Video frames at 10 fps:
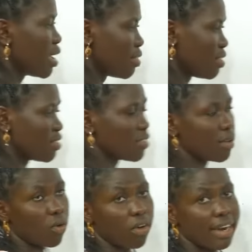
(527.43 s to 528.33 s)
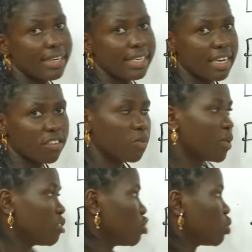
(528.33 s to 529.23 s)
This is a quadratic
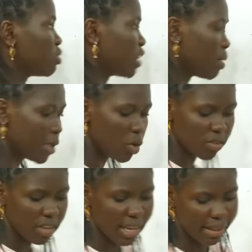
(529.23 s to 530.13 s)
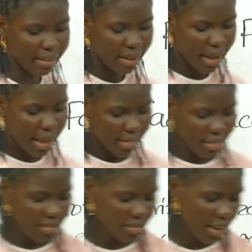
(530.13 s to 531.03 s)
expression we shall be using in
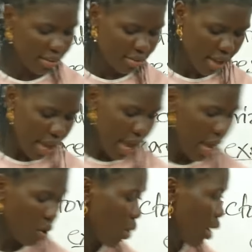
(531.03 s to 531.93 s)
this case. And